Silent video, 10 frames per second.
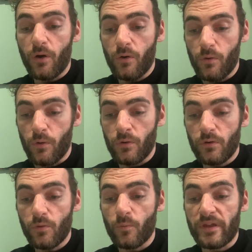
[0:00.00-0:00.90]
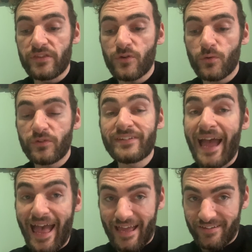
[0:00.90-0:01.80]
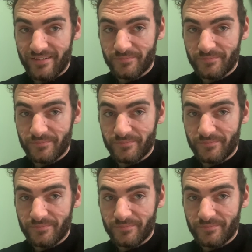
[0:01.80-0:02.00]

or with your dad.